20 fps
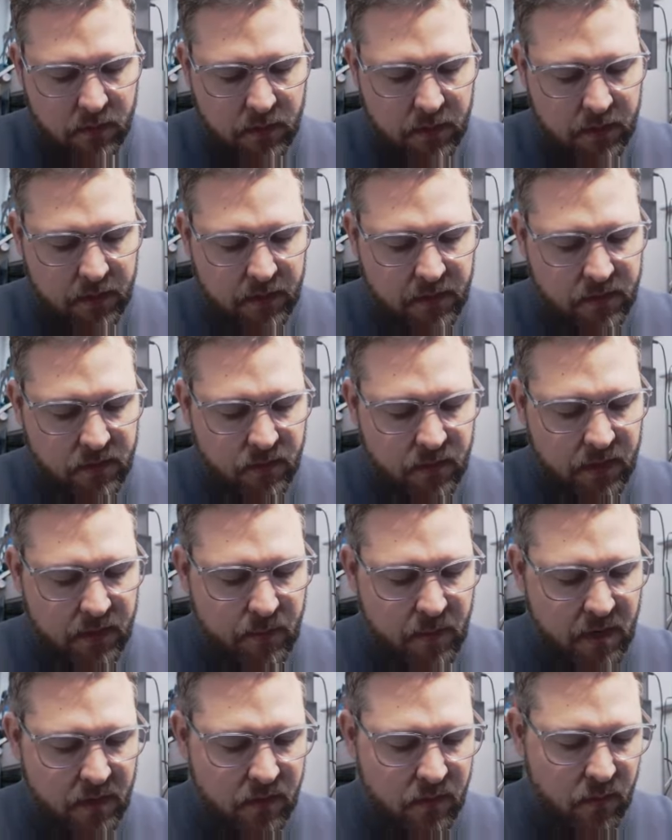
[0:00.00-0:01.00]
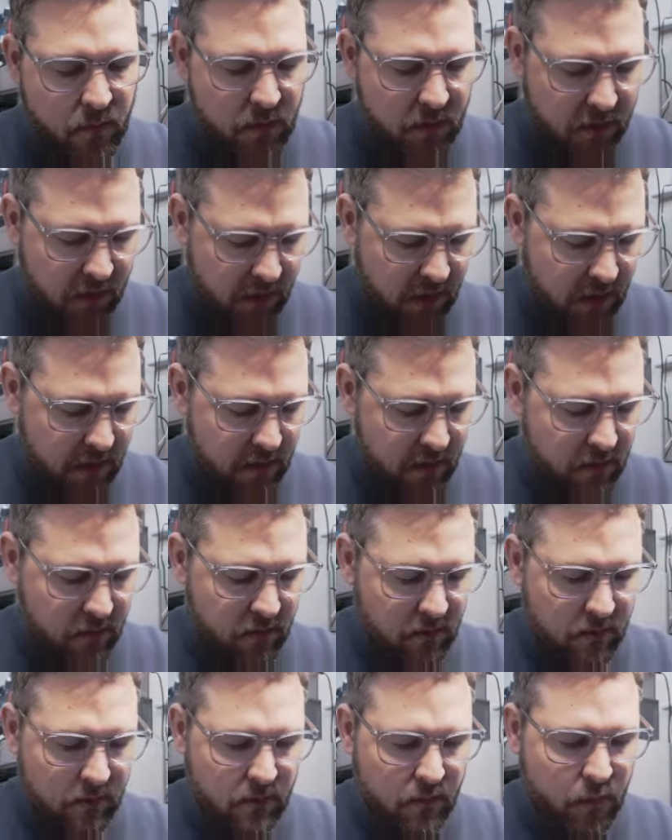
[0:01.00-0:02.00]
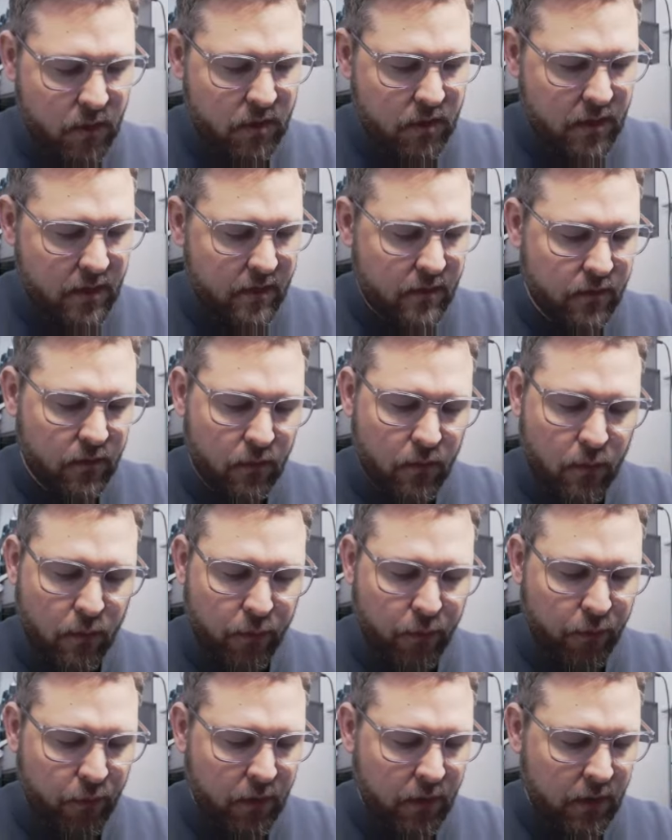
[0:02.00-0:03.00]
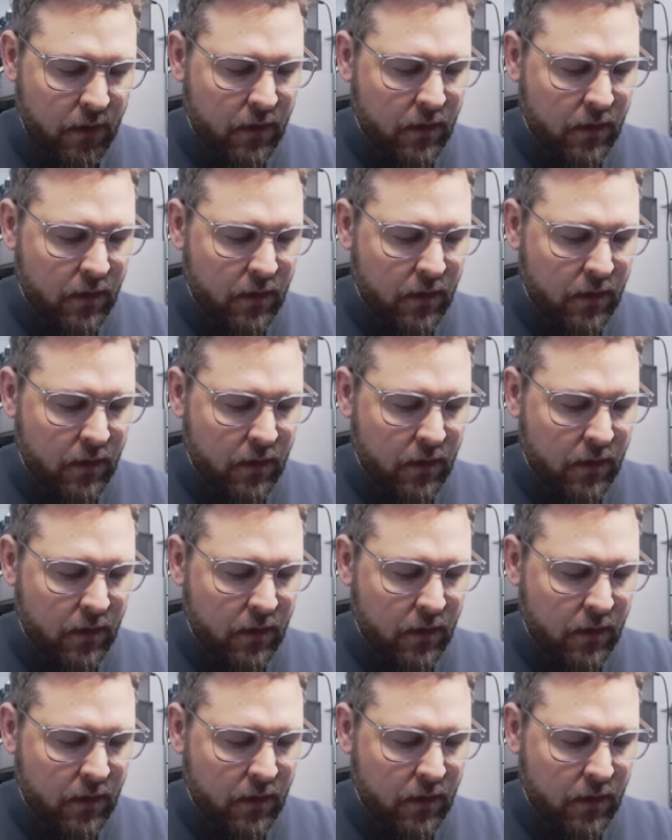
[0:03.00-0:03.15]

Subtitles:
And it doesn't really matter which side is on, which side is off.